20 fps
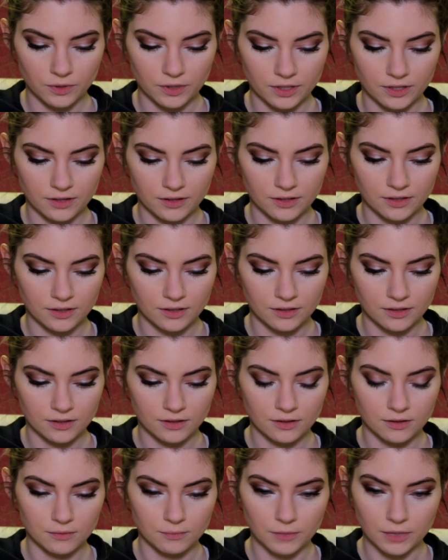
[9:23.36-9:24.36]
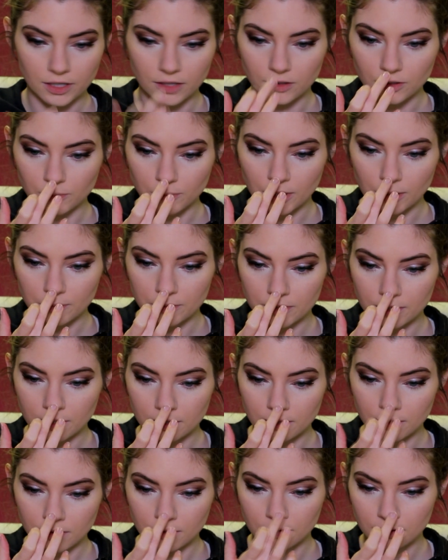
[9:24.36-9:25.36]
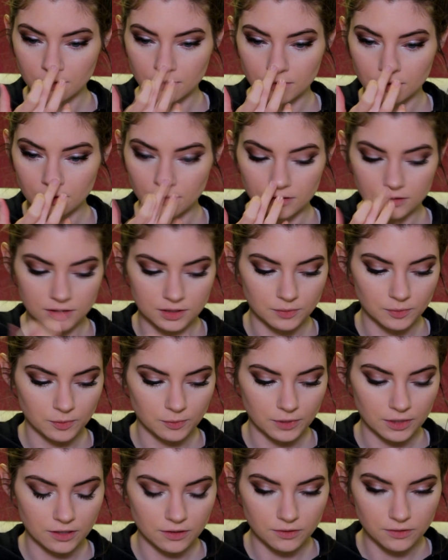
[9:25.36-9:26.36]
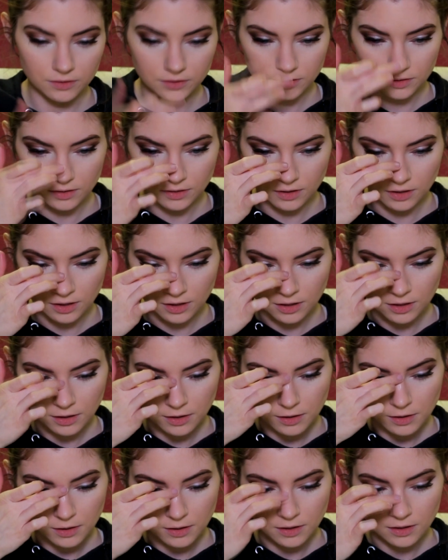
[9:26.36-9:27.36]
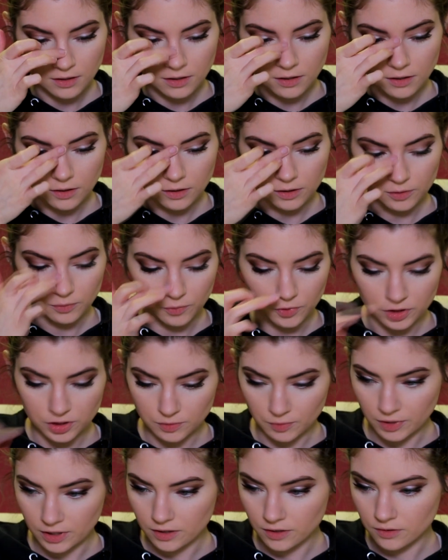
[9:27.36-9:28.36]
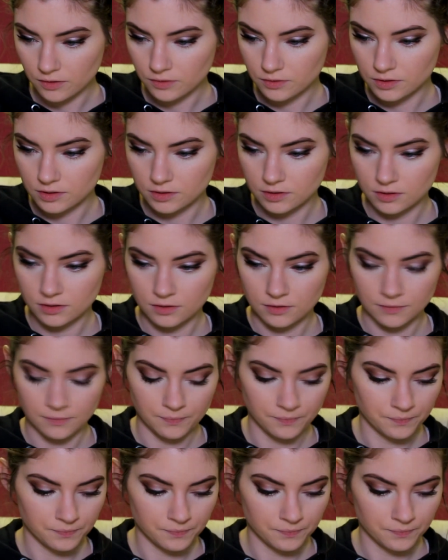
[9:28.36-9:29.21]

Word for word: with my ColourPop again, on the tip of my nose, on the bridge of my nose,